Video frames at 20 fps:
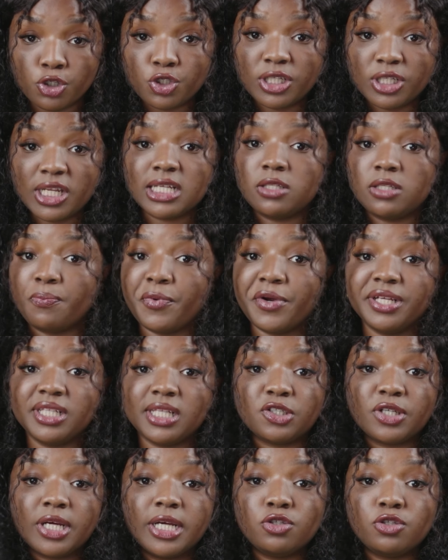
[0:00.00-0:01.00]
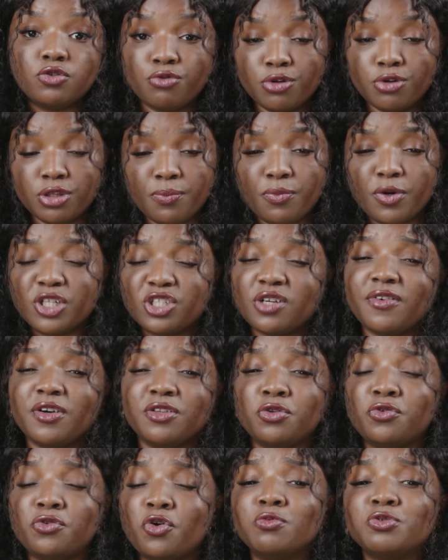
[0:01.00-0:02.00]
That's the parents are trying to run the boy travel out of
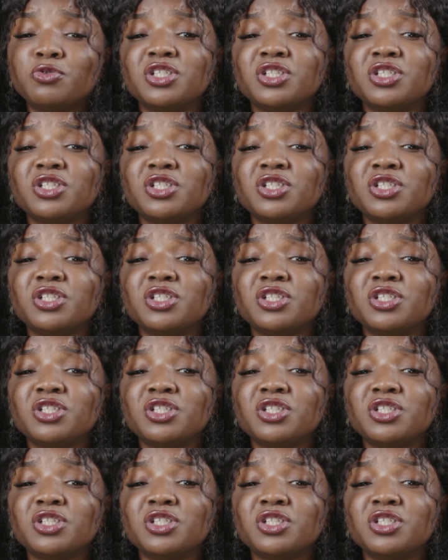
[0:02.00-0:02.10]
the country.